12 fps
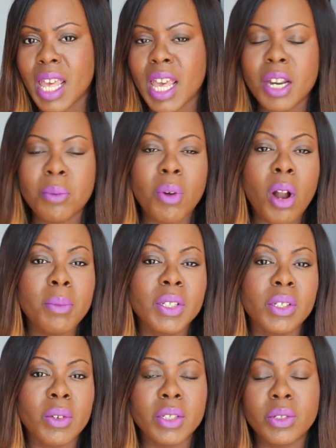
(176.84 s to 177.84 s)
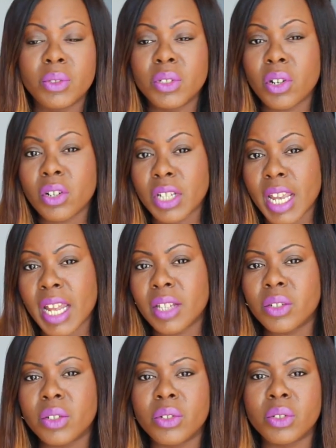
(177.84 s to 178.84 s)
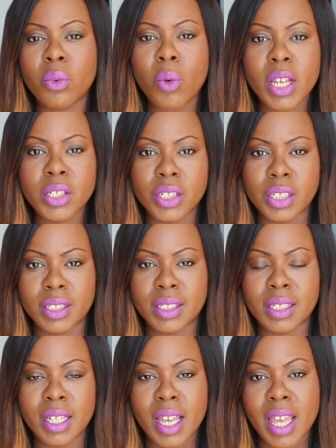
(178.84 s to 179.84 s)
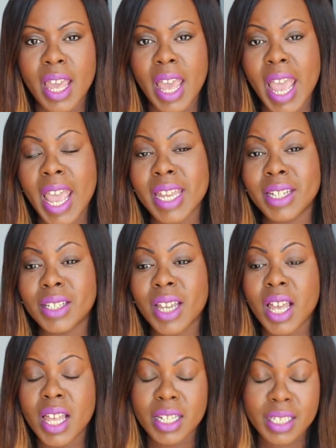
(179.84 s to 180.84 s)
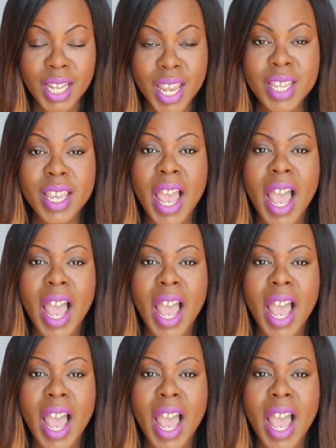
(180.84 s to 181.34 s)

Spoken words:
And I promise you, as you start to answer those questions and take